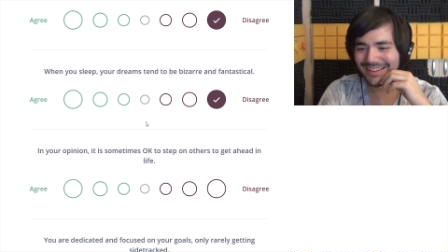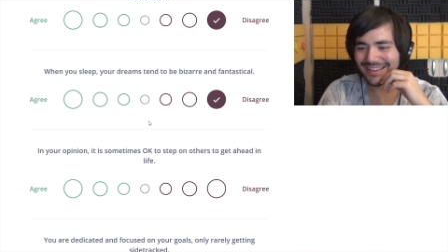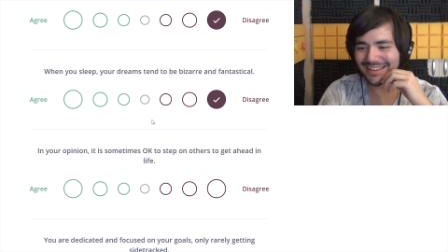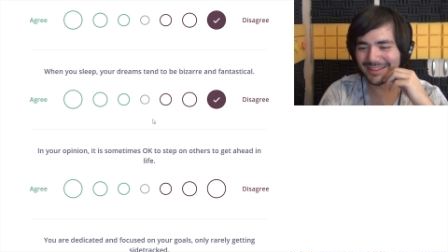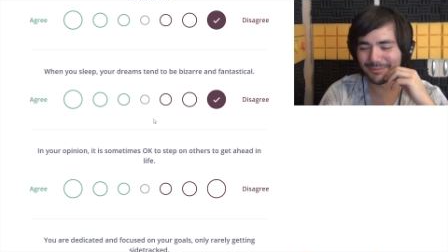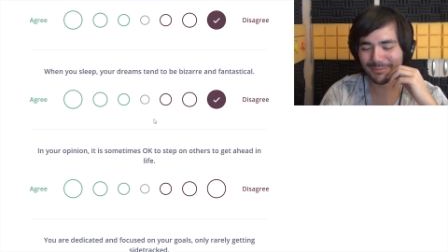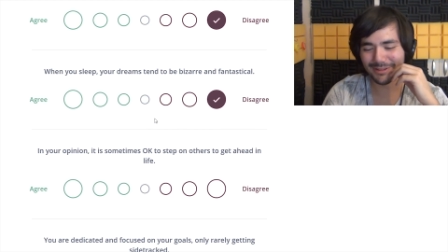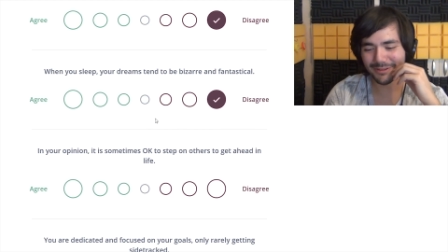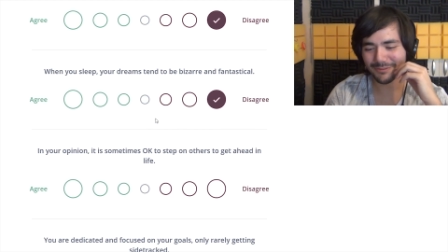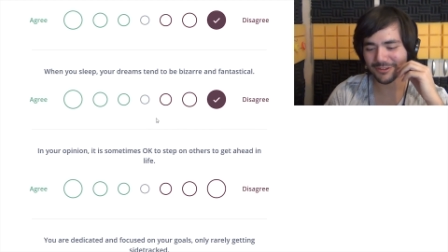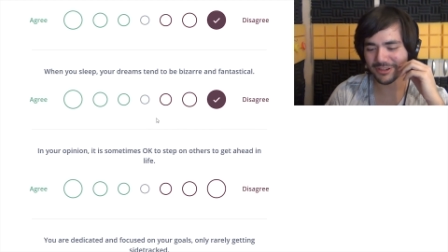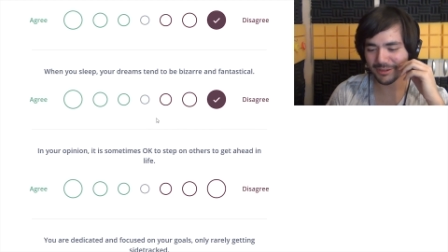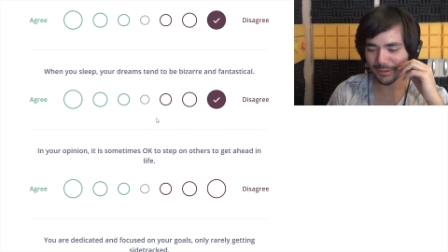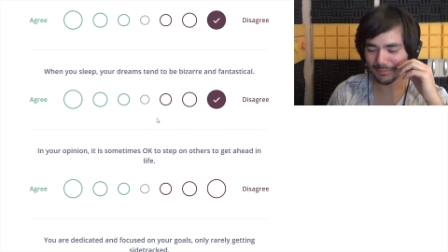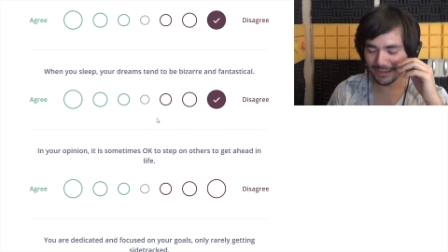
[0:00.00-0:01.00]
in the middle of the
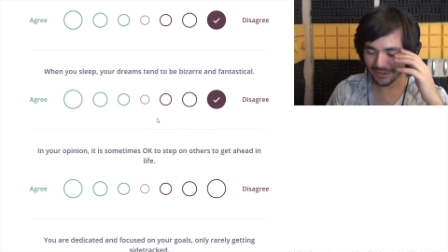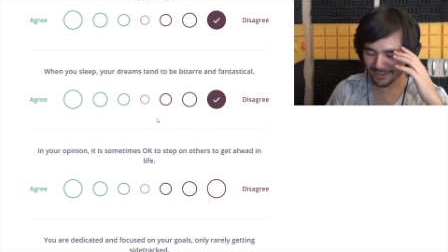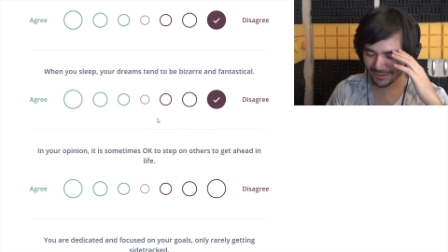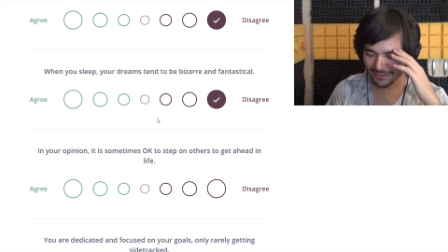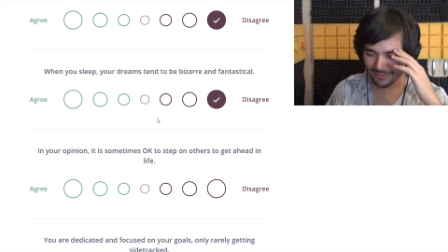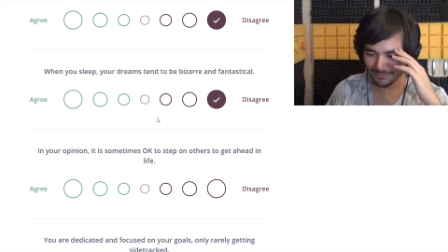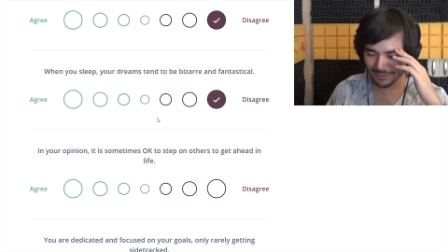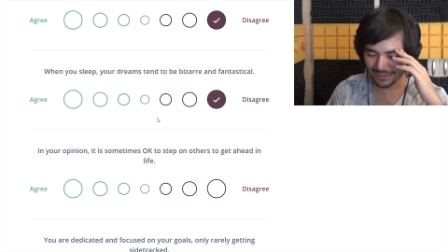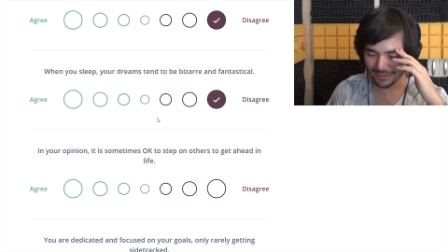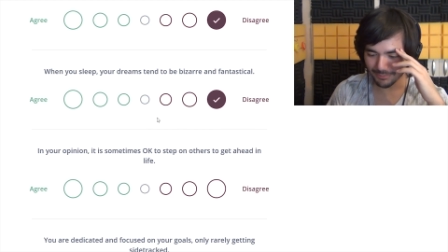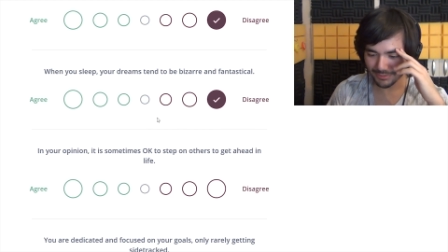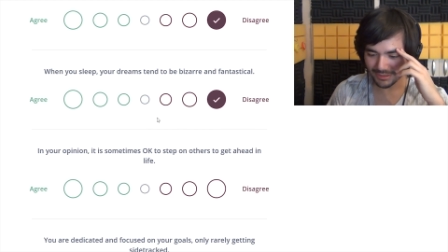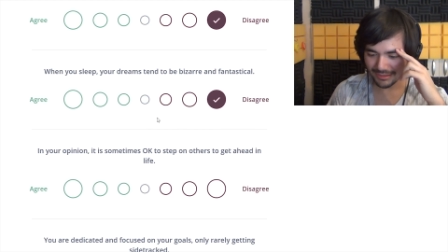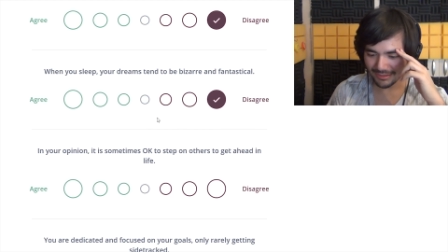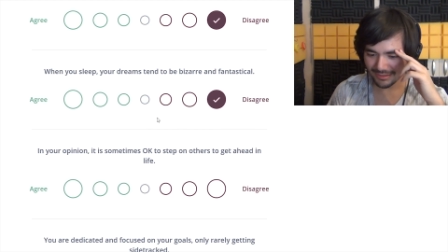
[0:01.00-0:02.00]
dream, I'm like, wait a
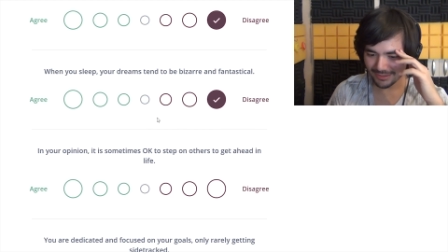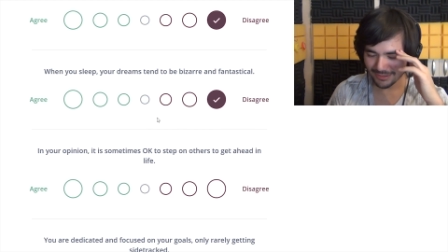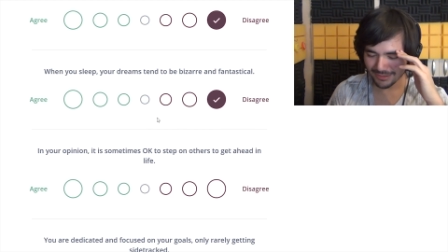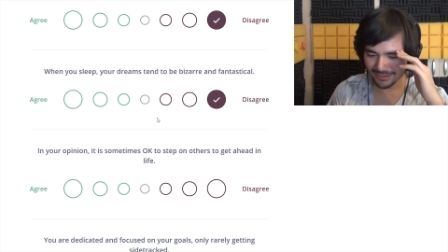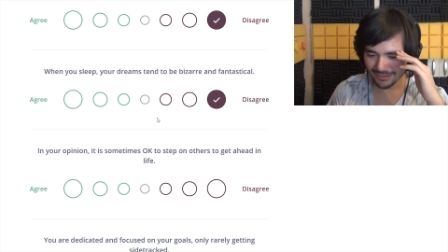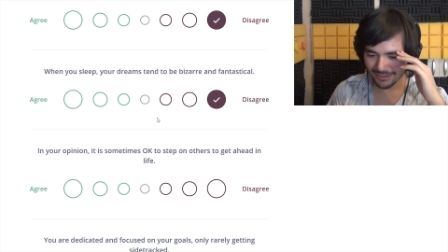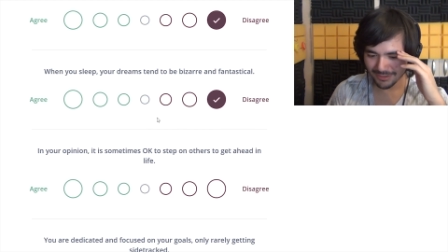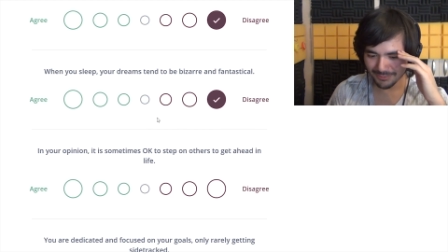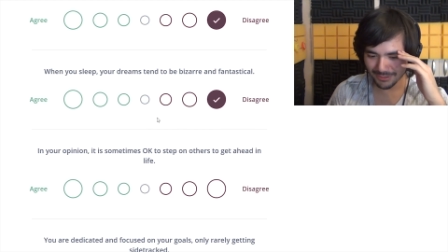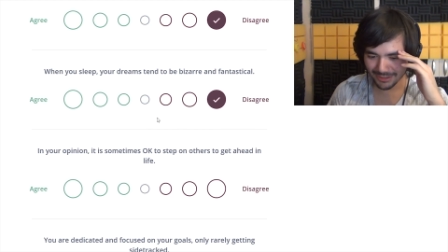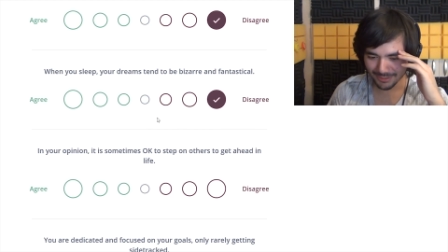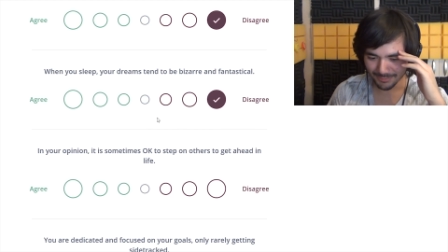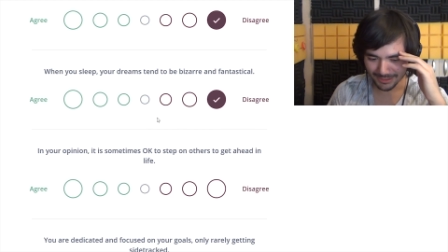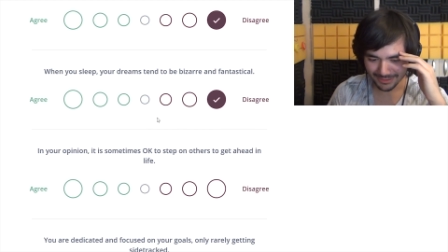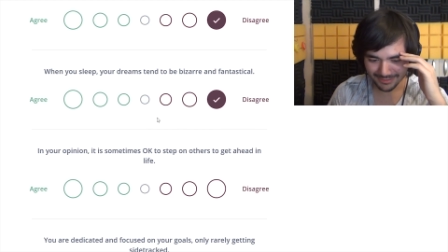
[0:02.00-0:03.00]
minute,
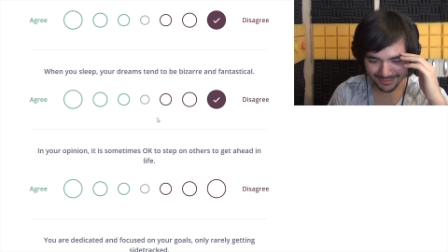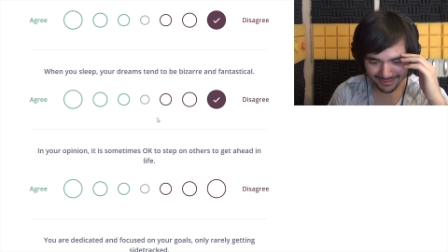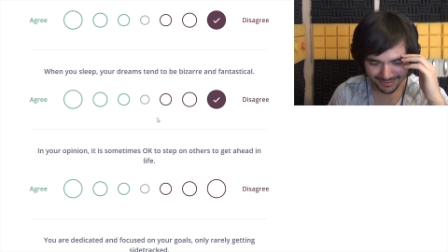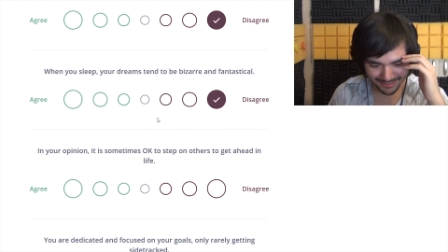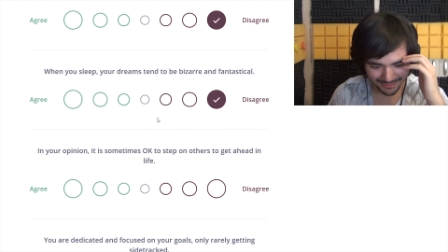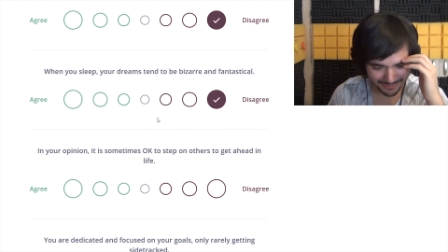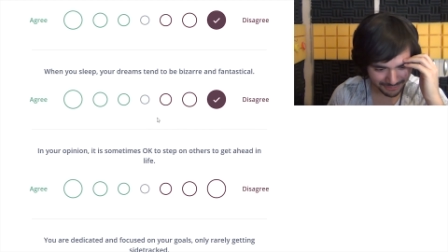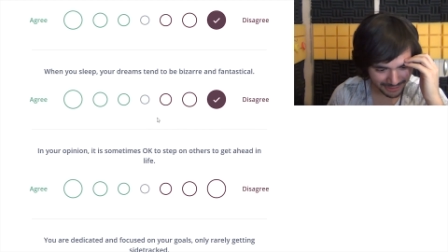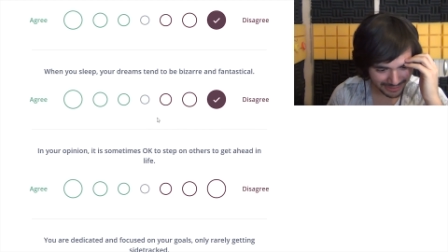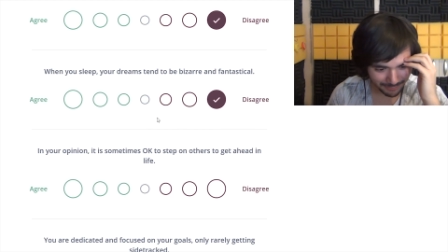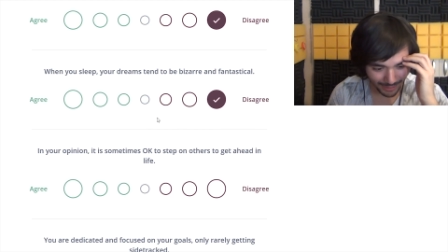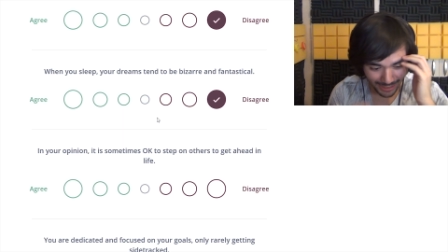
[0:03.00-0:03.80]
this is a dream.